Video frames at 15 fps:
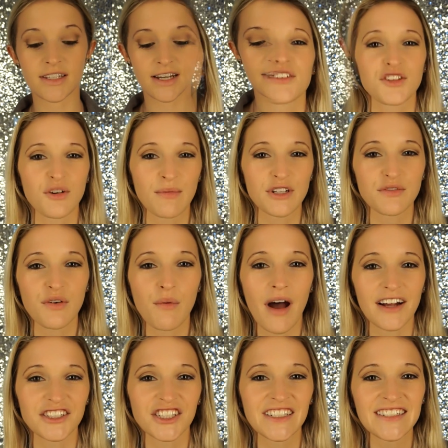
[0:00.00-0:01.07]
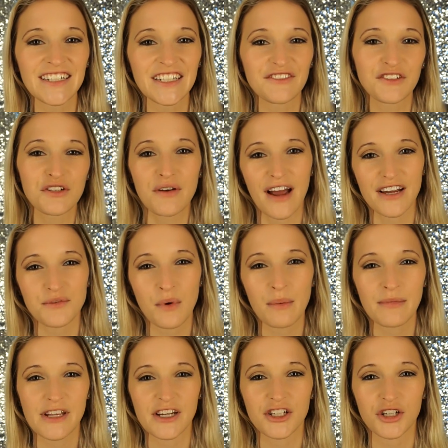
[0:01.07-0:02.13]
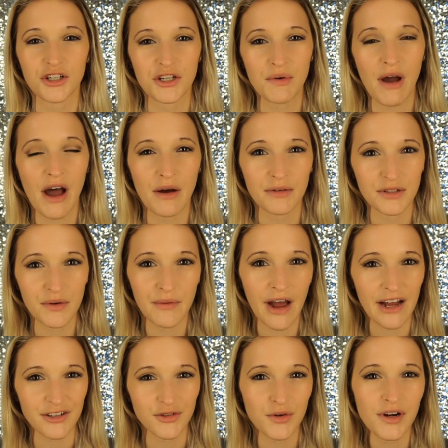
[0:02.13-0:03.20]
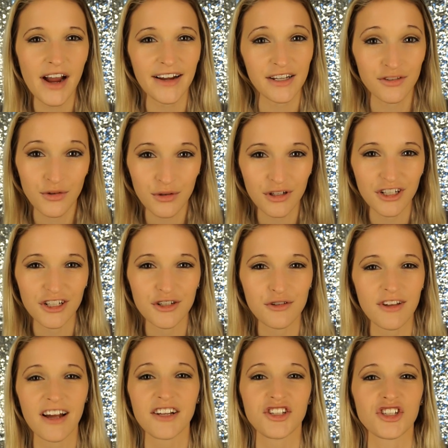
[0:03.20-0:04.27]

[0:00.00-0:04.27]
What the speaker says: Thank you so much for watching. If you guys want me to show you how to contour, I can totally do that.